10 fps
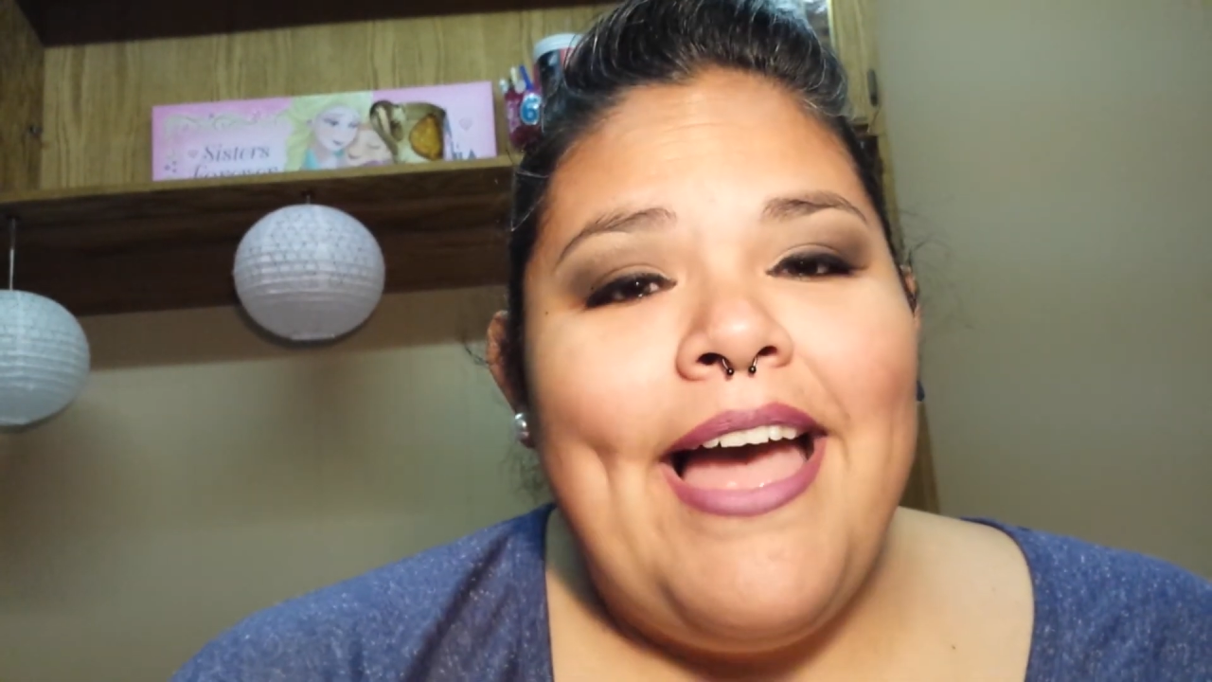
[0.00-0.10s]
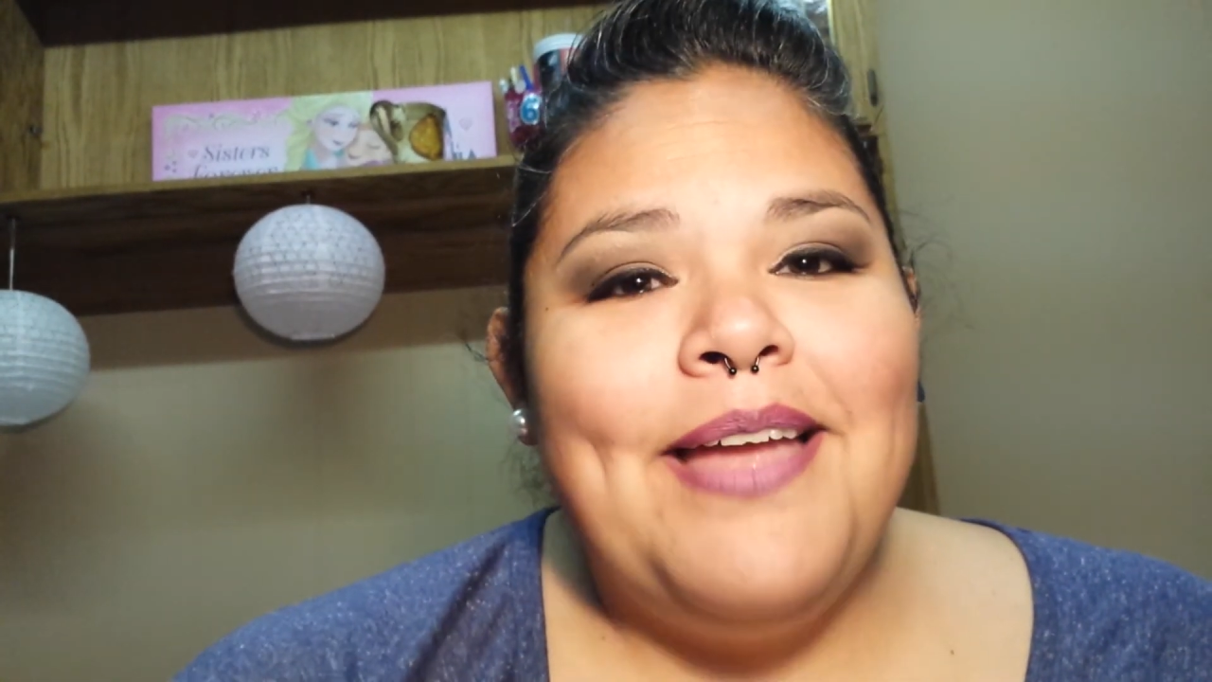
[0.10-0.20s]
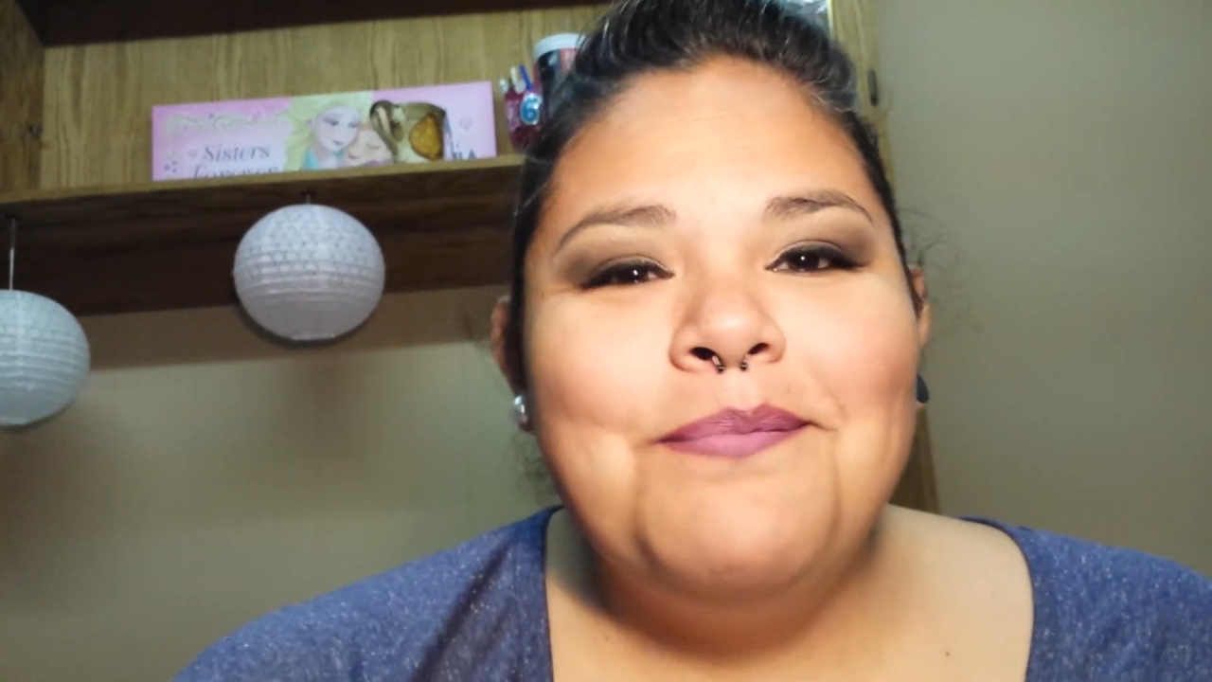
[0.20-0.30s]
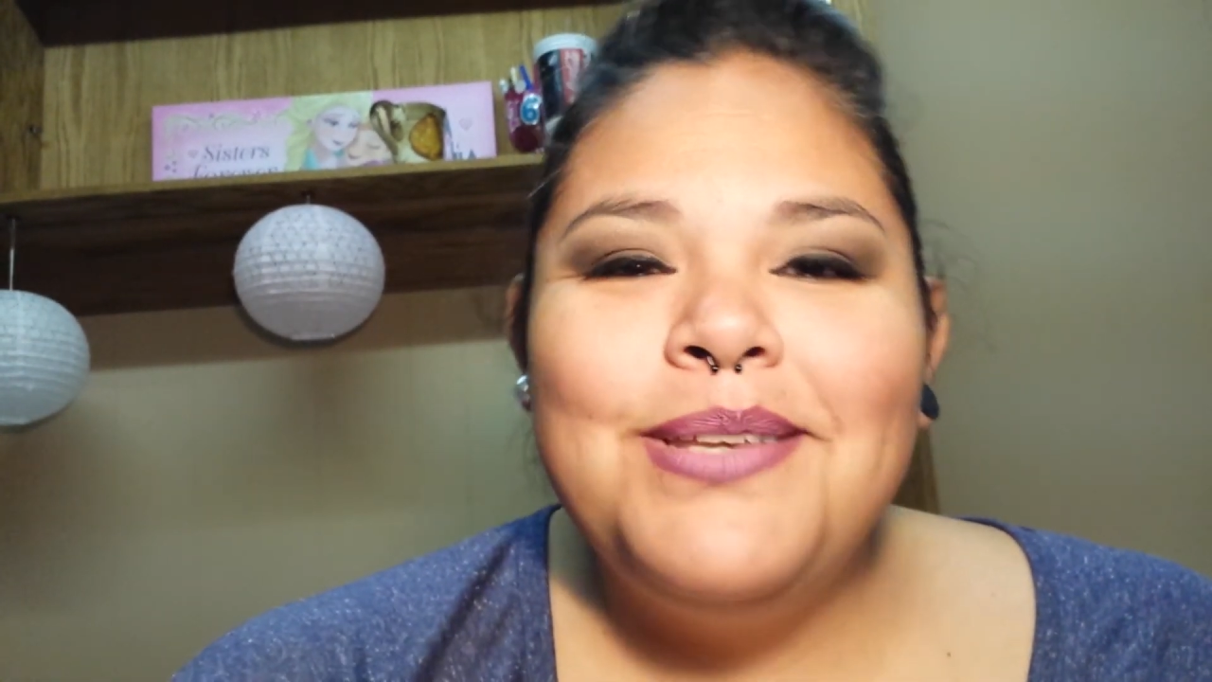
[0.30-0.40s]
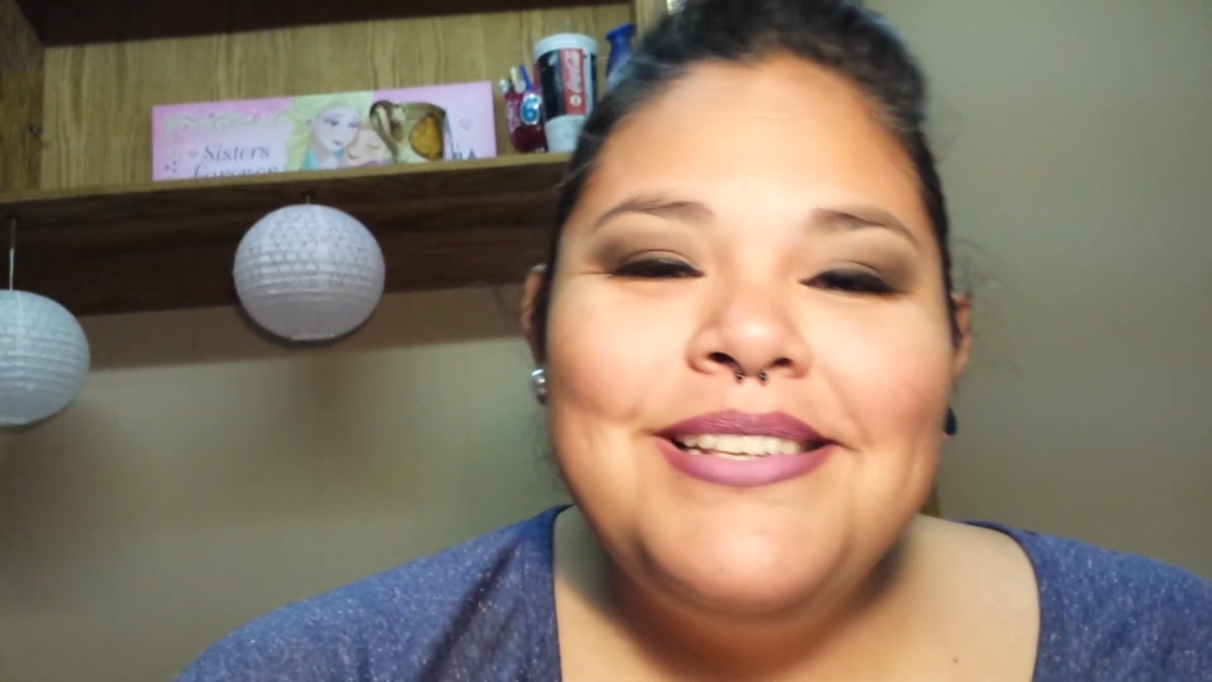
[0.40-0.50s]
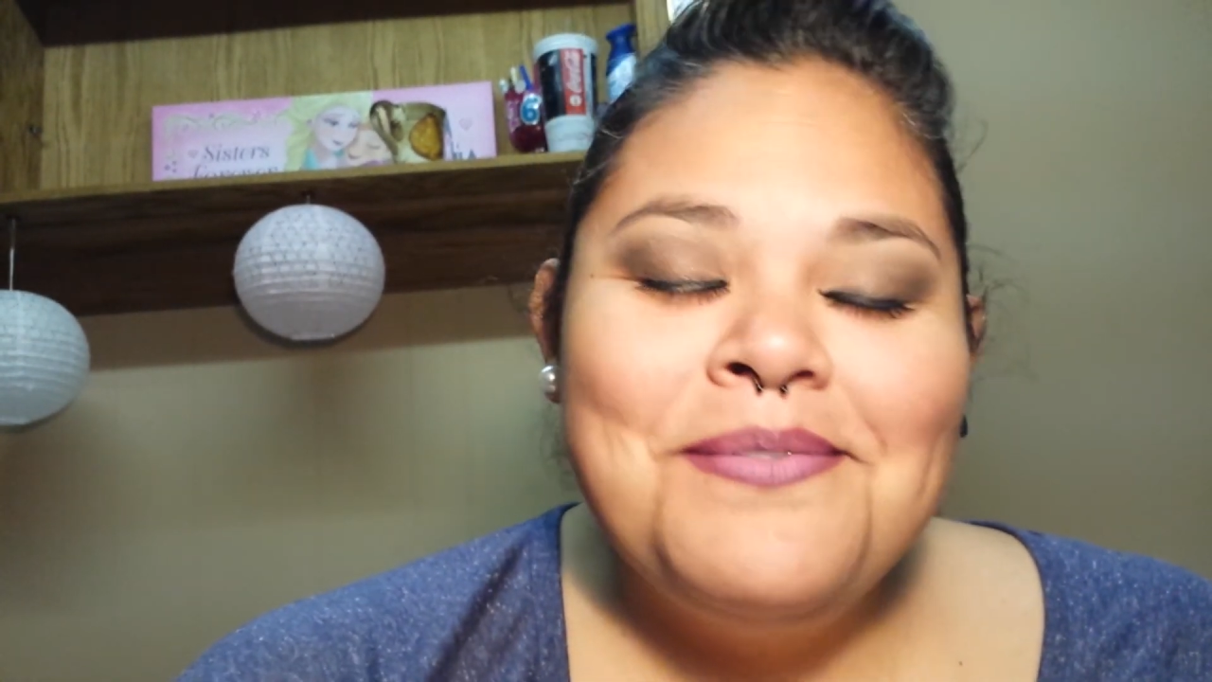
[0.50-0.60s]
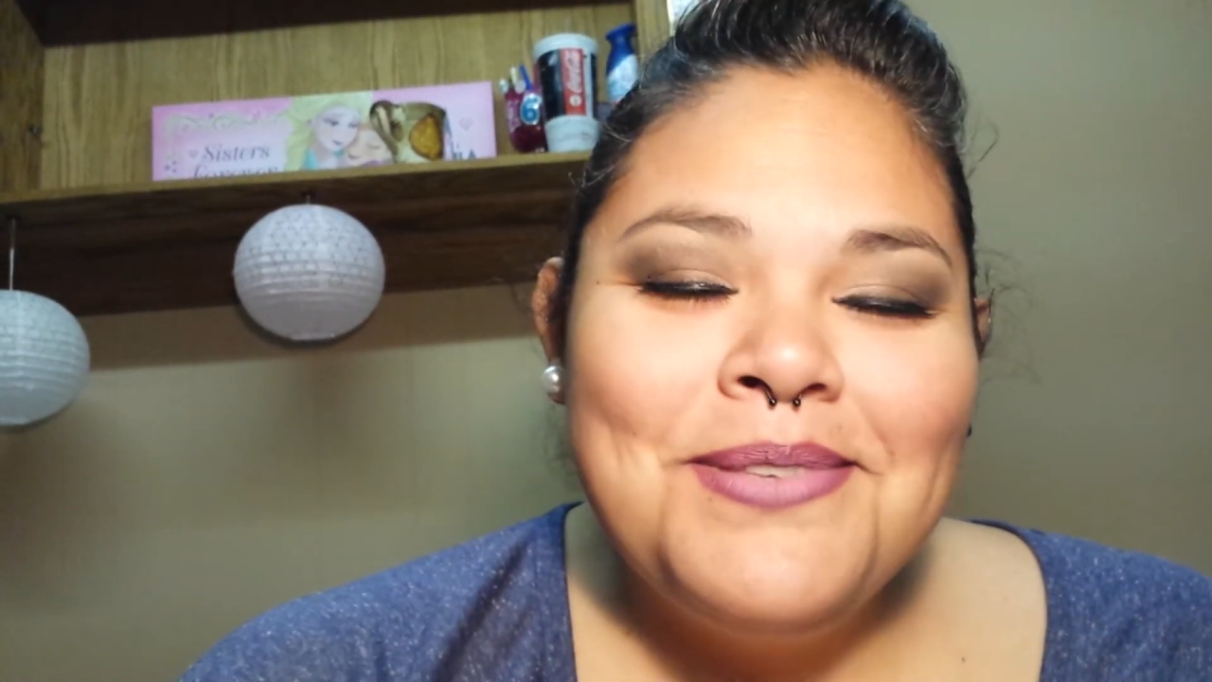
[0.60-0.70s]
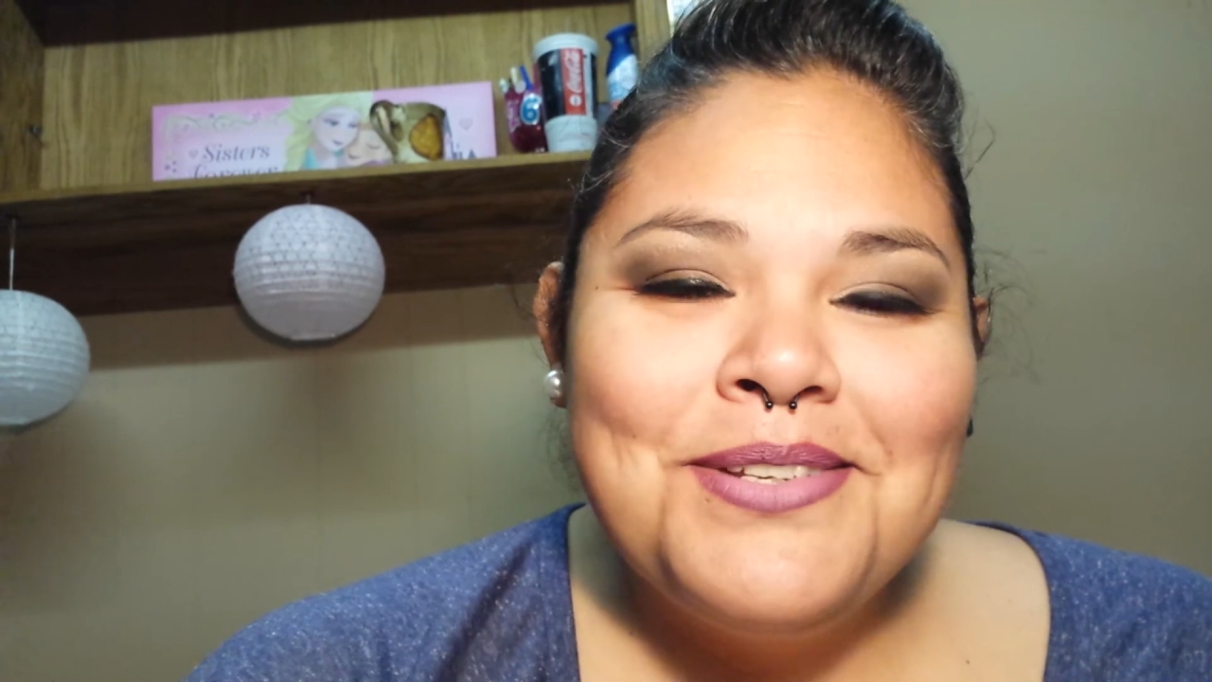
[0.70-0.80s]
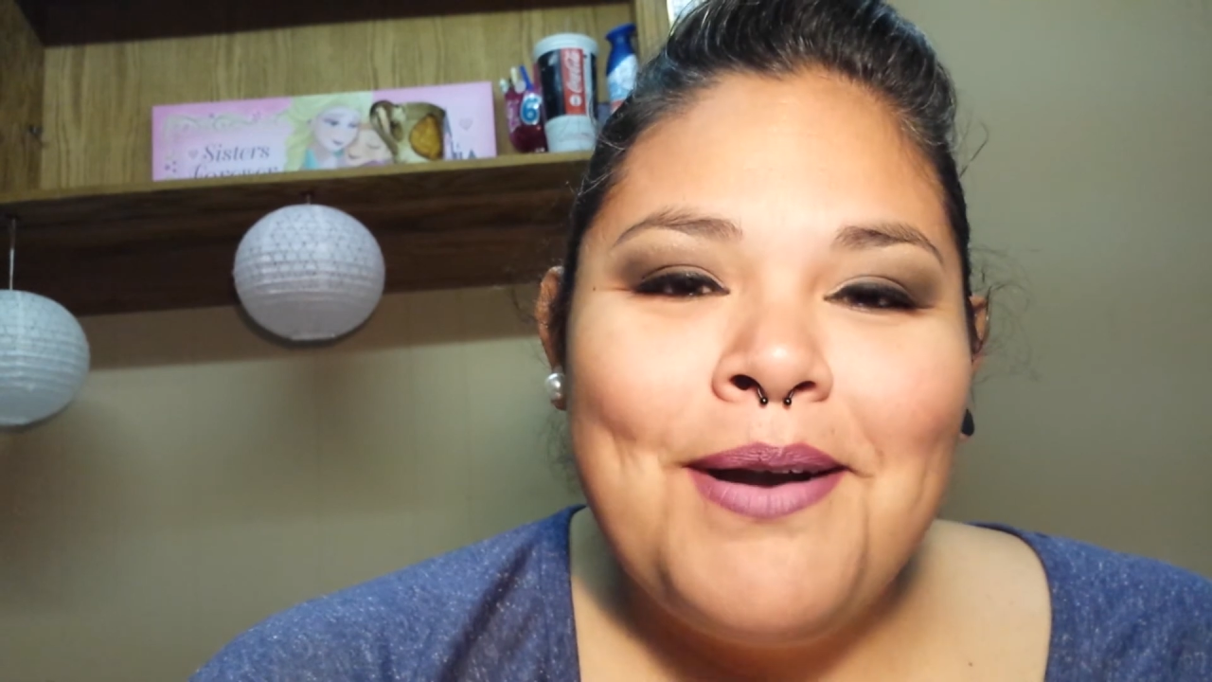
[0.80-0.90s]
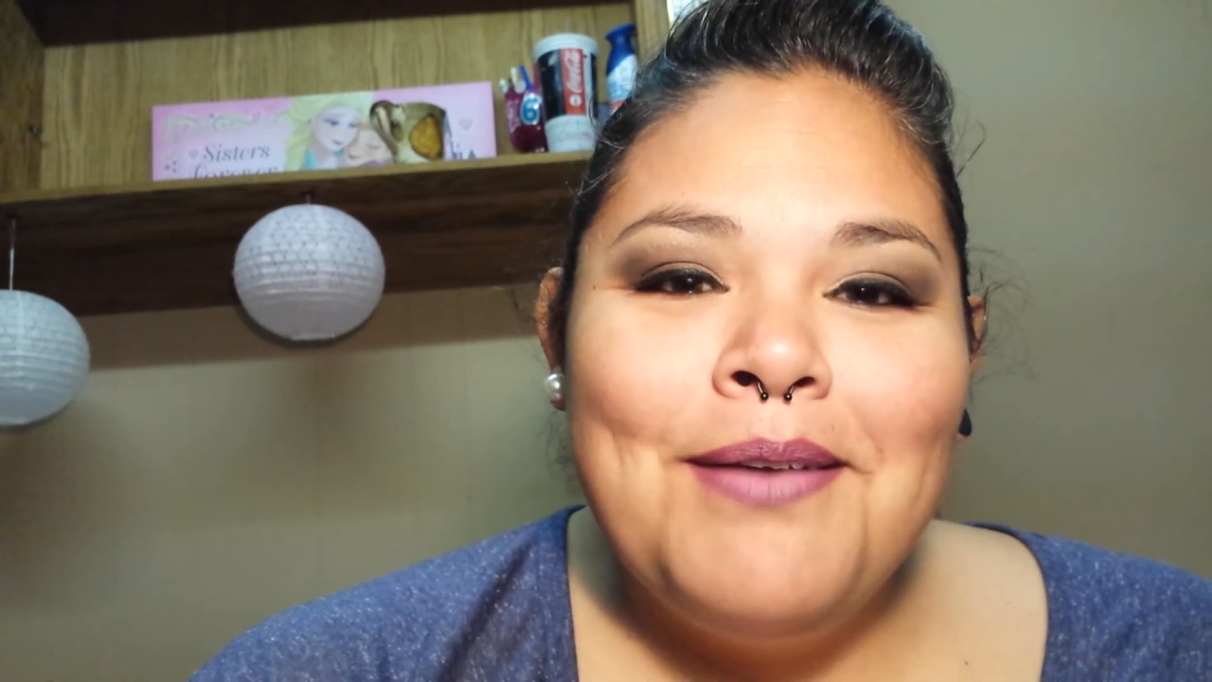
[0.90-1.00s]
and please
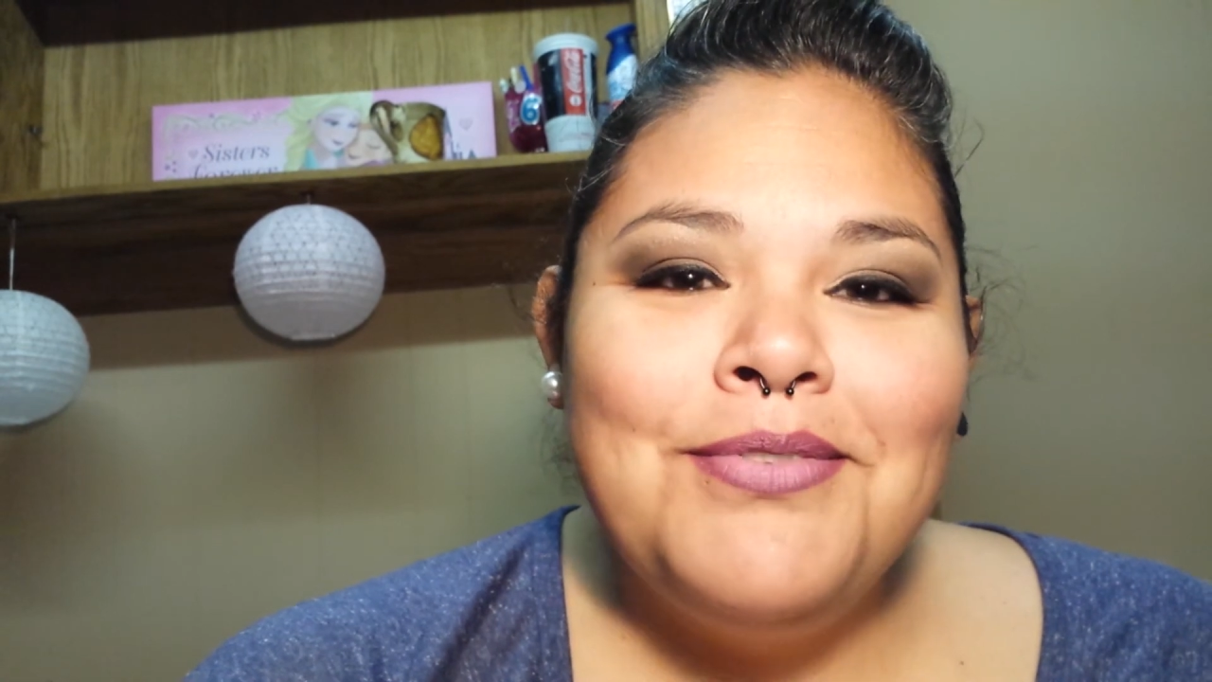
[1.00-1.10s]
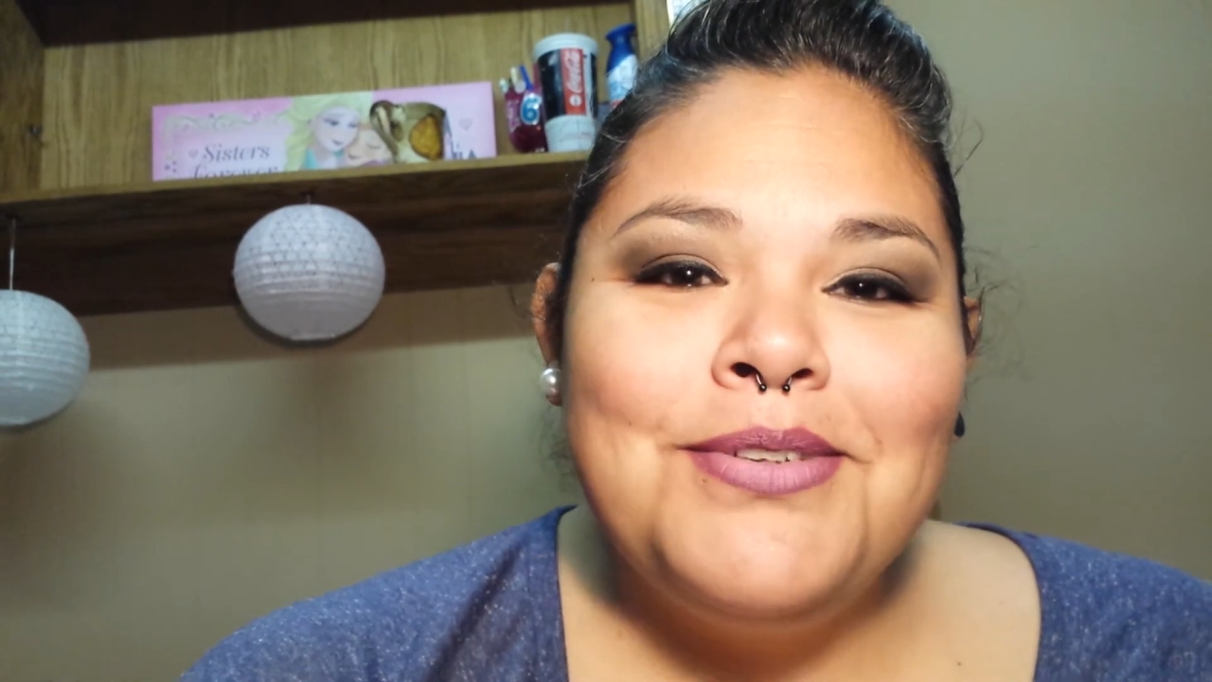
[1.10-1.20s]
subscribe